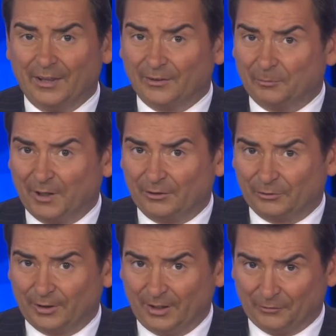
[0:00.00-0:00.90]
that makes
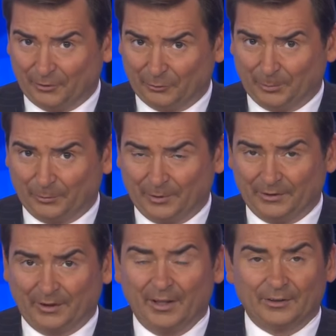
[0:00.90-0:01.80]
the difference between
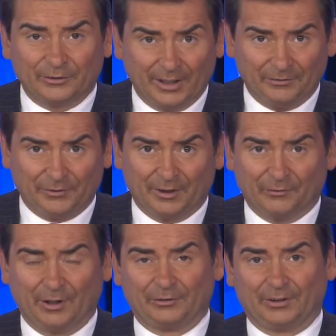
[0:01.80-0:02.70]
the the safety of
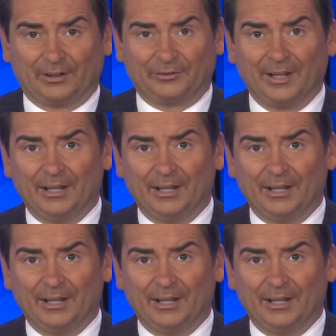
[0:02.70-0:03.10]
residents